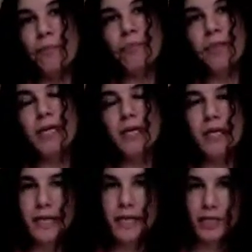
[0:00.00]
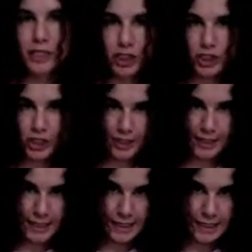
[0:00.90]
he and
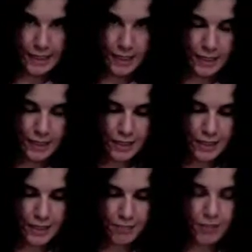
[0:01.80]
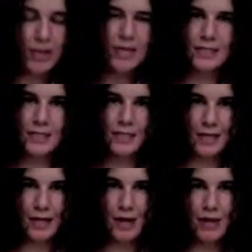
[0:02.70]
she plus
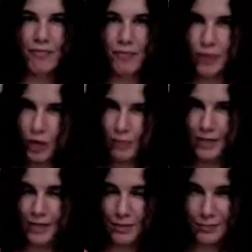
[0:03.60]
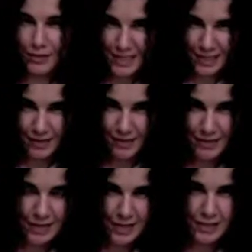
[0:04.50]
a verb in the present,
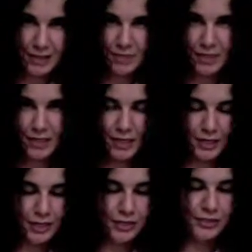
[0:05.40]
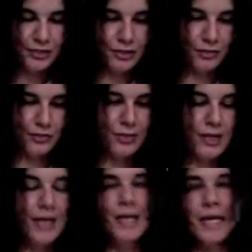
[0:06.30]
like something that they do.
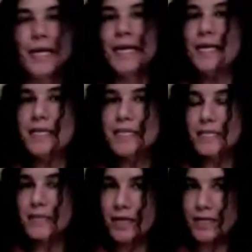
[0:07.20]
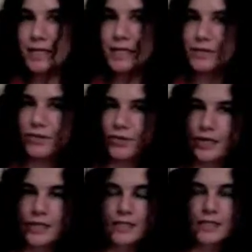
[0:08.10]
Like he studies or he is